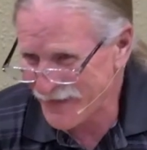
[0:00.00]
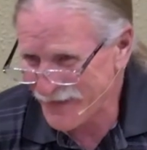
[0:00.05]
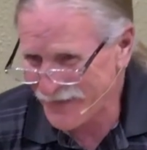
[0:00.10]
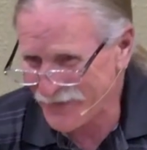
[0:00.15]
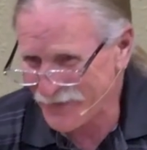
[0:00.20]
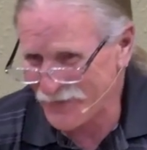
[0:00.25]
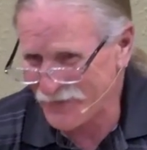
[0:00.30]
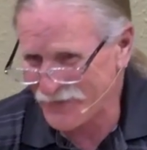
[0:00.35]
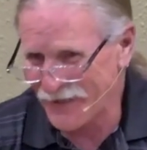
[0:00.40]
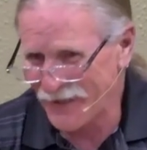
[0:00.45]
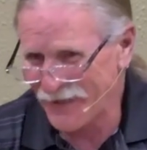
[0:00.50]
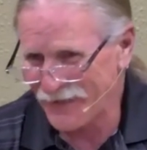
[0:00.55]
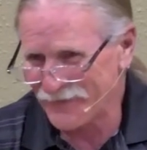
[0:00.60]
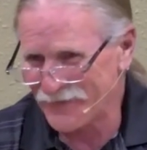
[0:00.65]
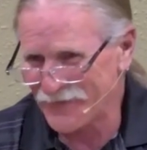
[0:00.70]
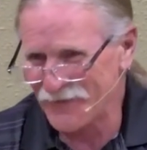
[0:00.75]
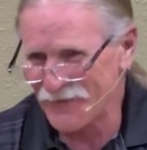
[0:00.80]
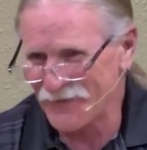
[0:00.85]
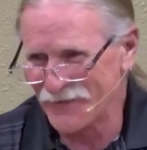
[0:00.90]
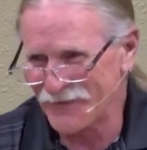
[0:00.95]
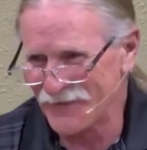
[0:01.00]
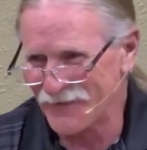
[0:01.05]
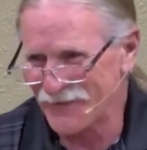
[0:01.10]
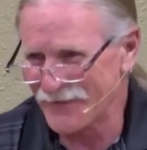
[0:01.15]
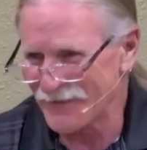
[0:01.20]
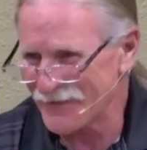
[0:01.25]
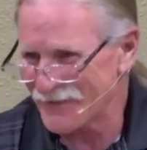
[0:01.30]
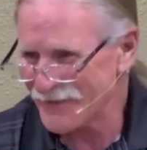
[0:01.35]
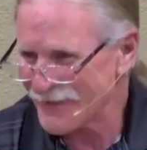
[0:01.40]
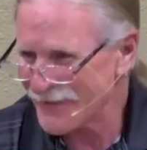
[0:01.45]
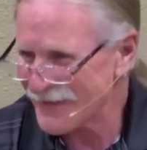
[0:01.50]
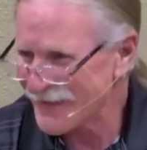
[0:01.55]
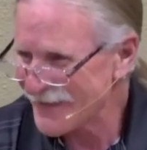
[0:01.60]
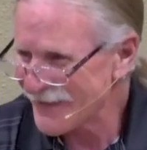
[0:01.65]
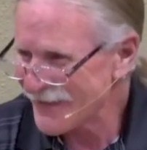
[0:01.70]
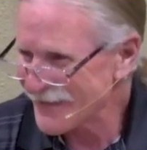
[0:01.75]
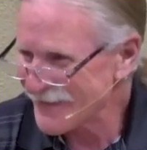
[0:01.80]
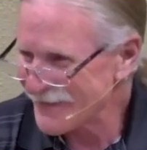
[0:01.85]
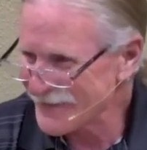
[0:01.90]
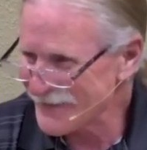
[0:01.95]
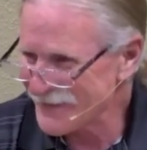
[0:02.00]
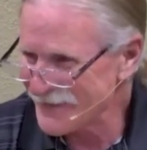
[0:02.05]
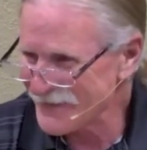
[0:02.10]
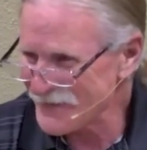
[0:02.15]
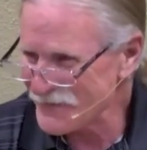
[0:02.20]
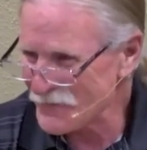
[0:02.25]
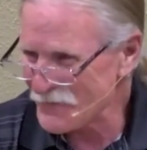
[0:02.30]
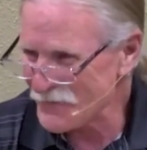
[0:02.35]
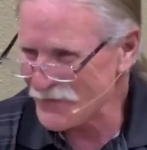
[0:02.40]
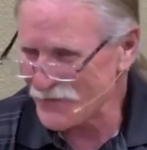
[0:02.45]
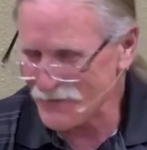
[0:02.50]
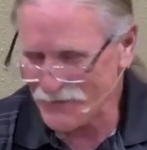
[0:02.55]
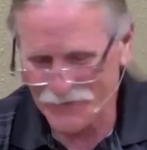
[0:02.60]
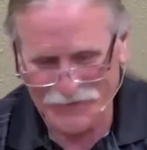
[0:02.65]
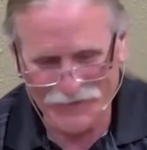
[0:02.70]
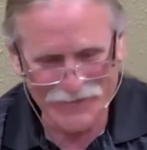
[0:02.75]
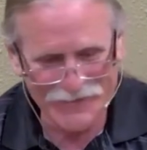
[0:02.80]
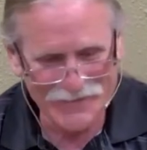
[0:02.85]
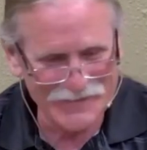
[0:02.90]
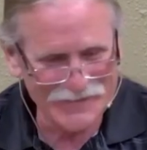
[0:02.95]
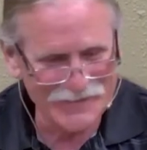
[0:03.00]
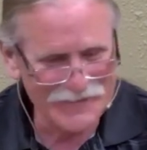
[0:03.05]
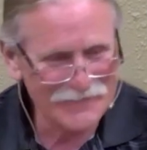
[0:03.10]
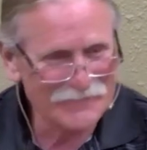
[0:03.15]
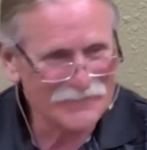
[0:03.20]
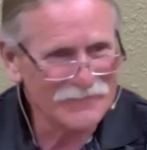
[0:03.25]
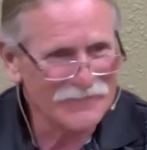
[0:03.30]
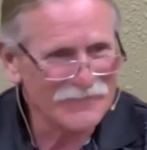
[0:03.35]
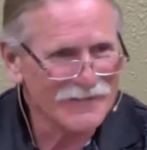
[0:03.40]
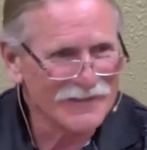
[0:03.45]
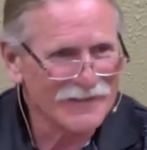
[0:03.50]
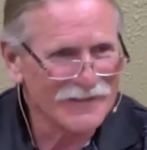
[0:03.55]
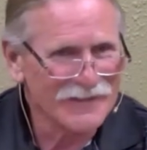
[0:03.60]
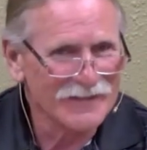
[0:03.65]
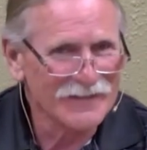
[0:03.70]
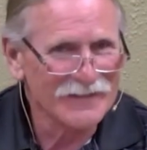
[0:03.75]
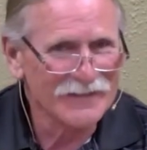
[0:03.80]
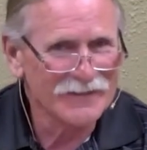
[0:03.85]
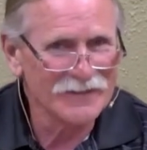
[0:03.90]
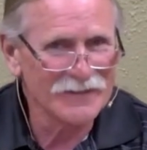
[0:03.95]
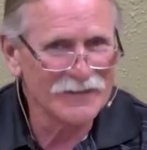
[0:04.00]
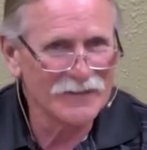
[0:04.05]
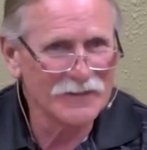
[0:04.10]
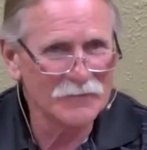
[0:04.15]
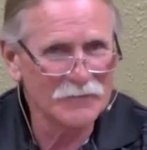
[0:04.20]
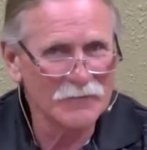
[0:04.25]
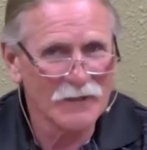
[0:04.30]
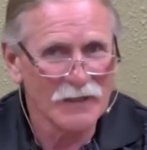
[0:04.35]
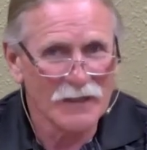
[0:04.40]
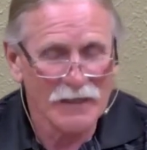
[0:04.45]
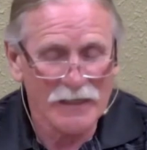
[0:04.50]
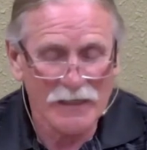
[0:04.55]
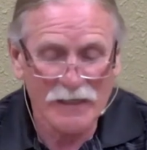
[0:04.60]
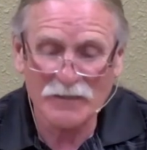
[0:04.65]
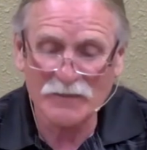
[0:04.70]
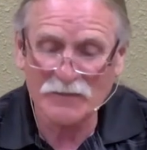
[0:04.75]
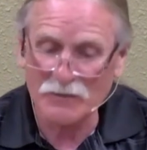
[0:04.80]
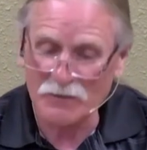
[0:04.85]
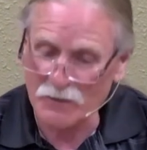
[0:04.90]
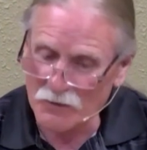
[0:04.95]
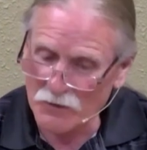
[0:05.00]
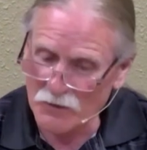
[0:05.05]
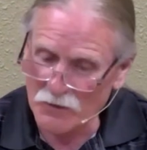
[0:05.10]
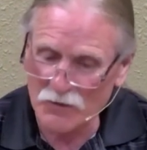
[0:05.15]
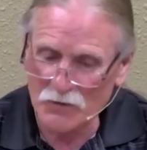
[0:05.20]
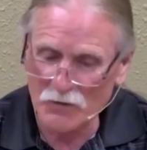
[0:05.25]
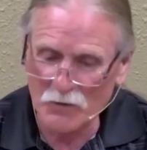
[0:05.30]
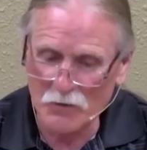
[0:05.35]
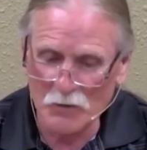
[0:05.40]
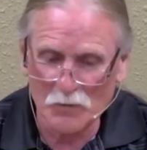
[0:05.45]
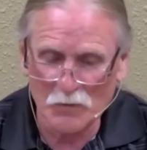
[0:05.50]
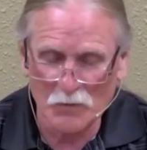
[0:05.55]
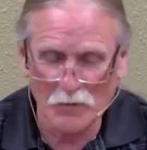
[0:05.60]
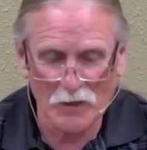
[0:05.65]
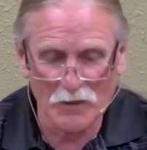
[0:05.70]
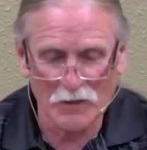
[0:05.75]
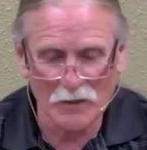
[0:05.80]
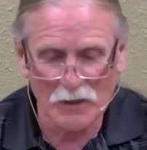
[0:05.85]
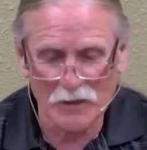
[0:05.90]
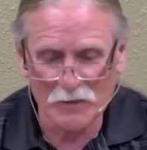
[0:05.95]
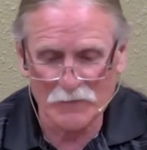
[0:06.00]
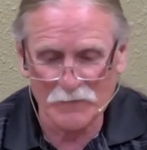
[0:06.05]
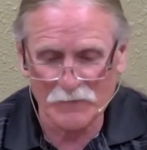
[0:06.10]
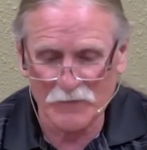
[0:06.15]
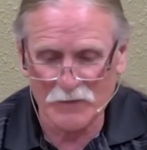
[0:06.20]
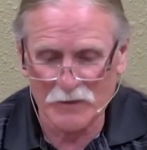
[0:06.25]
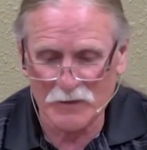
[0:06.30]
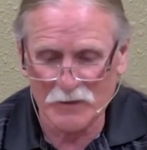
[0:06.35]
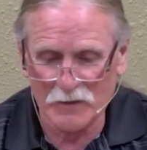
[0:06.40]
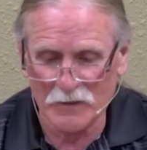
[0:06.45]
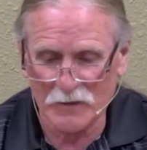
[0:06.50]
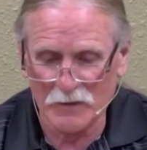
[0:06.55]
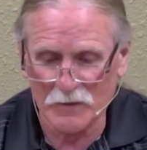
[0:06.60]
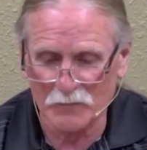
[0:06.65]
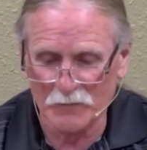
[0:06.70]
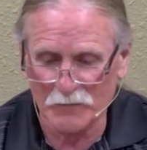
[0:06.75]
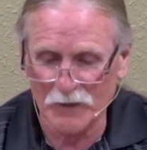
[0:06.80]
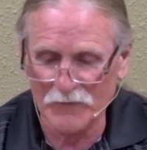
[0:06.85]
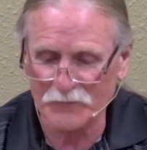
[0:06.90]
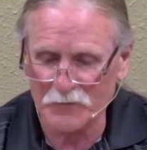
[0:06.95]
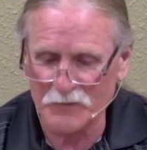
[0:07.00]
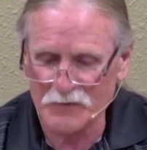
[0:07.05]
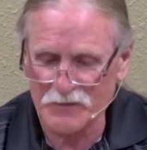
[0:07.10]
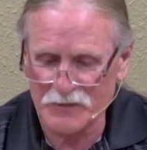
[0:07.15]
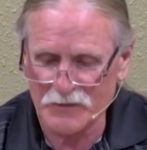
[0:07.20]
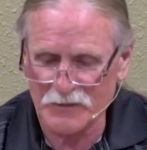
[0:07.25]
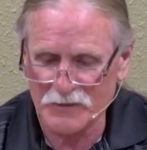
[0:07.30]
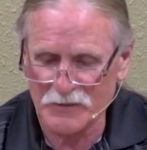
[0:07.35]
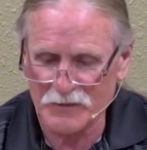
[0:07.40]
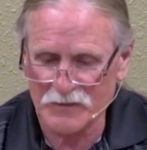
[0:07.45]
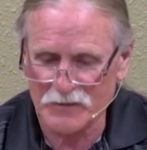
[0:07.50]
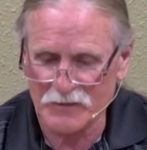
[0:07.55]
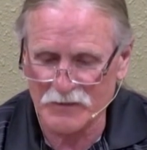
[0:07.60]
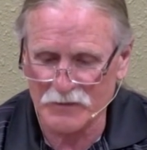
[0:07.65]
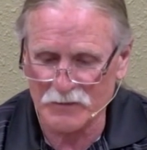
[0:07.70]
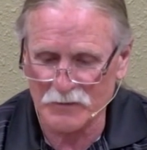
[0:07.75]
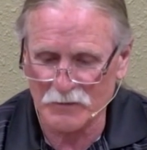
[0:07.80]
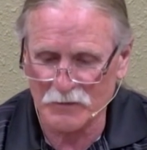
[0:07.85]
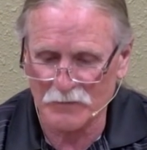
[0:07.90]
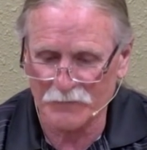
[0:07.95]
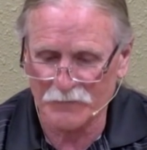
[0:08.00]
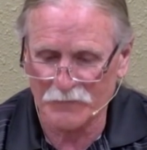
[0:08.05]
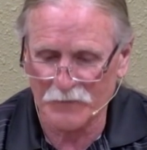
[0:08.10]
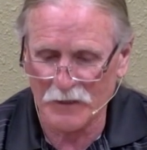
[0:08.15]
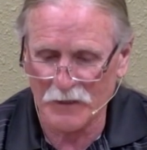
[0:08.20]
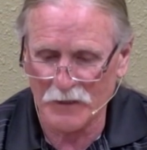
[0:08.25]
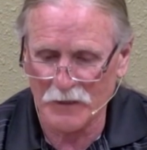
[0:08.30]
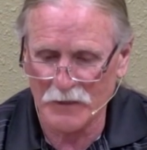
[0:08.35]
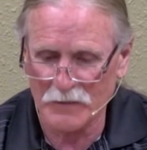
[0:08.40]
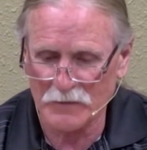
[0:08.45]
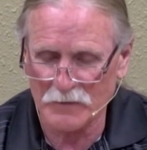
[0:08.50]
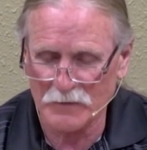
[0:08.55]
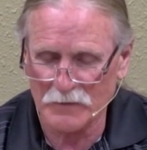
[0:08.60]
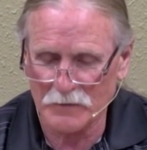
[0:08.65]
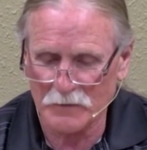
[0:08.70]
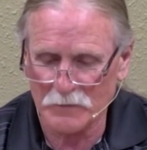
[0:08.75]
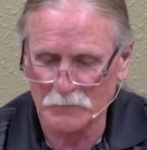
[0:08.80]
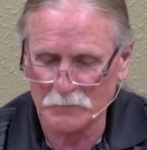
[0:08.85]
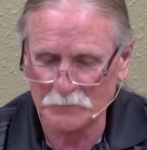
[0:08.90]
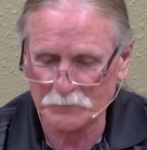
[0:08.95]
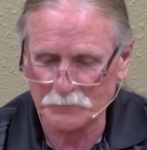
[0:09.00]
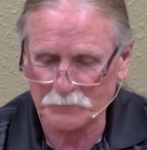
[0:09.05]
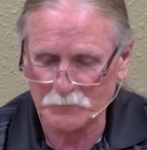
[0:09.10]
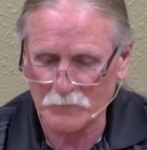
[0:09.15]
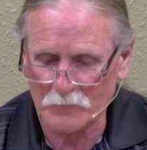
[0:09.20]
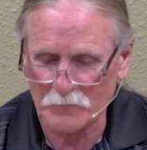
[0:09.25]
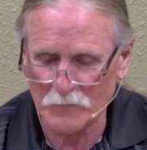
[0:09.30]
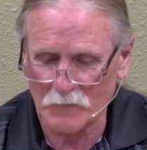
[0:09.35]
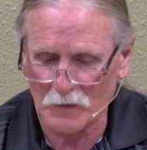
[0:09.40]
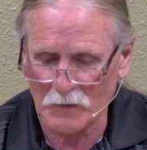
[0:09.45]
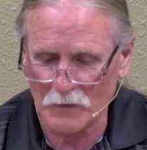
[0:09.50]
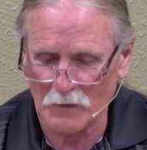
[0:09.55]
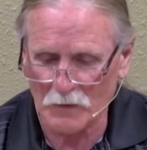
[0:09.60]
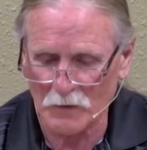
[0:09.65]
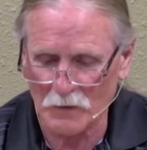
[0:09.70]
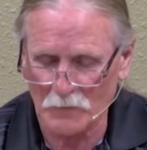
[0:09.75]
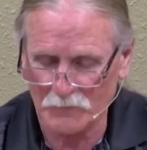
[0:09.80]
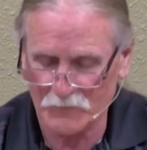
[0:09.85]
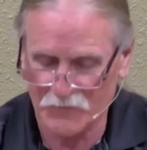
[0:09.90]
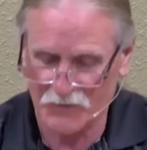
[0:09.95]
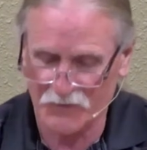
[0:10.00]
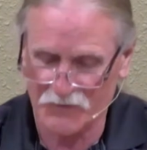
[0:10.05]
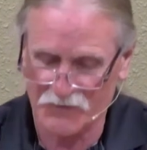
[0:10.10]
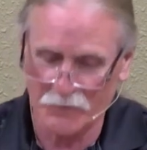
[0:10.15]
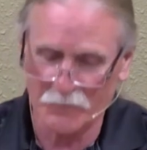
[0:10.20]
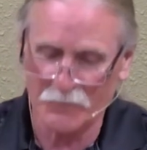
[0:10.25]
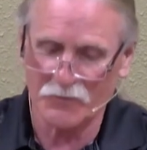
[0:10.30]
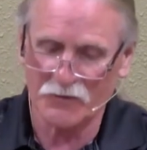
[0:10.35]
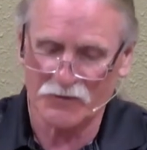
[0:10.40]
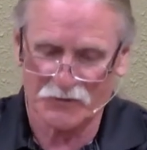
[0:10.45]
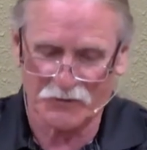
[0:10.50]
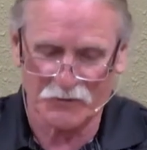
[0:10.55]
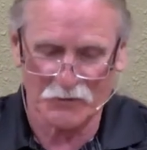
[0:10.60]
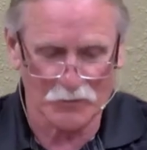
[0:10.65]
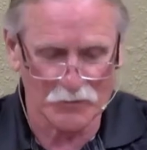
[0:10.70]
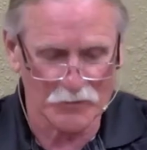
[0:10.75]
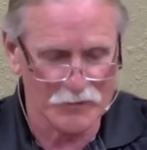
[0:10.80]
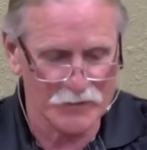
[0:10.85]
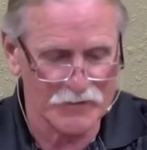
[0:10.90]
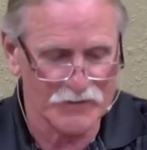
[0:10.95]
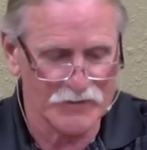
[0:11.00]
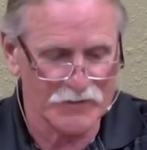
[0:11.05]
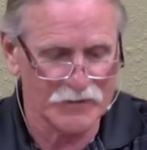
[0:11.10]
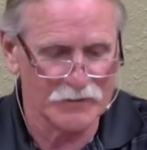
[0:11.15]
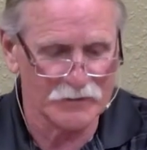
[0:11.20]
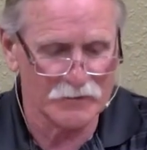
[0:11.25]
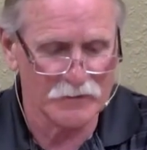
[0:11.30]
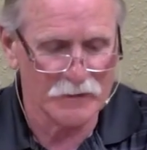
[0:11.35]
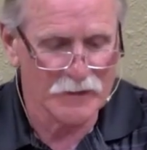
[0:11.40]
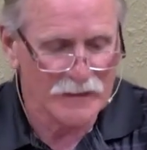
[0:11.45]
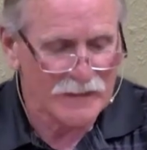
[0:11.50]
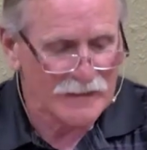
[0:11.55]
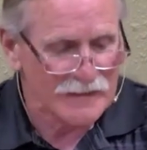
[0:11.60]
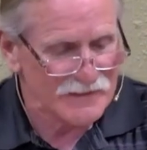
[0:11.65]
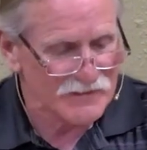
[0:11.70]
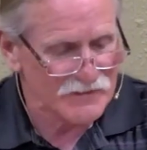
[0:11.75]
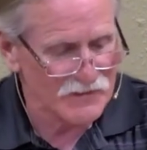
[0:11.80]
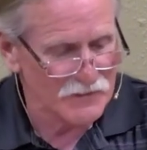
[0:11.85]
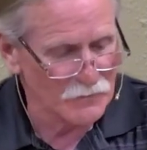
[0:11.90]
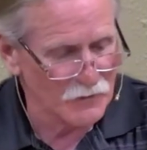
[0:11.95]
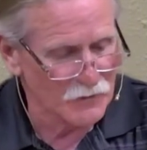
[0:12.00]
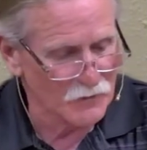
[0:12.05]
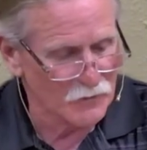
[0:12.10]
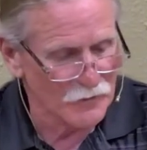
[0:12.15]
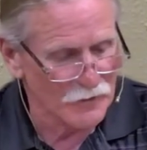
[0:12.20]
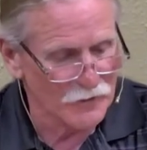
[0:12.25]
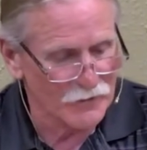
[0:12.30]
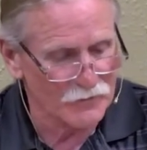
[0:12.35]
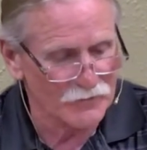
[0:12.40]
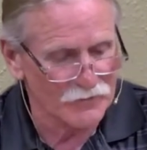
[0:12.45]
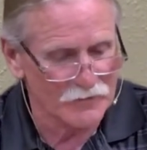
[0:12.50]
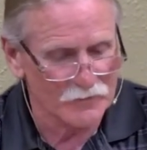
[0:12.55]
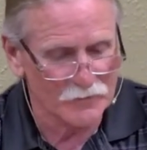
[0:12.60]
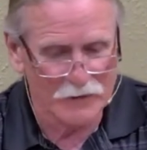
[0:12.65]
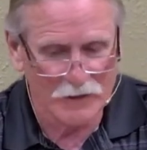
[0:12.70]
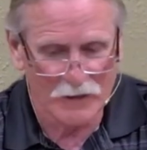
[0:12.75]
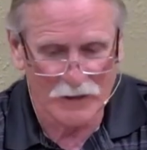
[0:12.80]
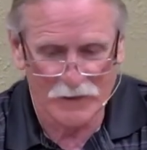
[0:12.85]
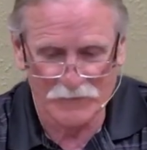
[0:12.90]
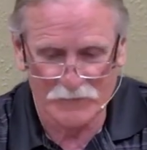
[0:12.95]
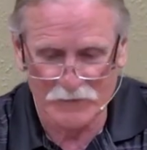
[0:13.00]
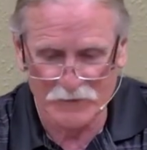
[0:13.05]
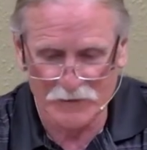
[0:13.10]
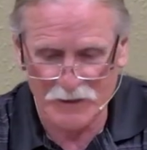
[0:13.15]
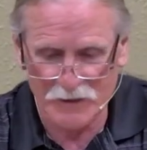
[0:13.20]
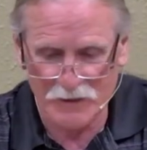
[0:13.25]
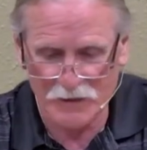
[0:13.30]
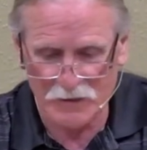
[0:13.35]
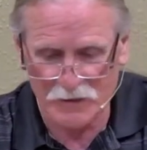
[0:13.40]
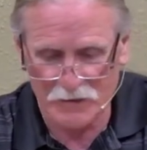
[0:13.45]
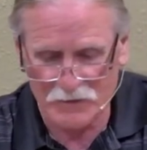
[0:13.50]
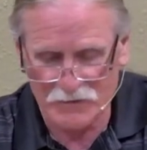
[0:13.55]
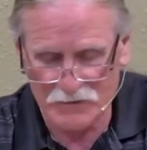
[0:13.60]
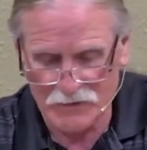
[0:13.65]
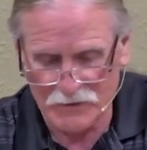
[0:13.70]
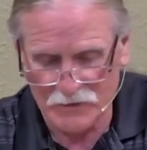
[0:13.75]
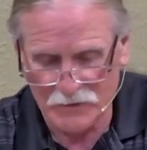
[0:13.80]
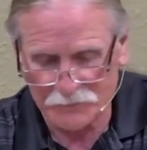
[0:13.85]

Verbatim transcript: go down through here. It gets pretty crazy. Um, and, you know, a lot of the uh, references that you'll find um, to some of the stories and some of the record that we have in Kings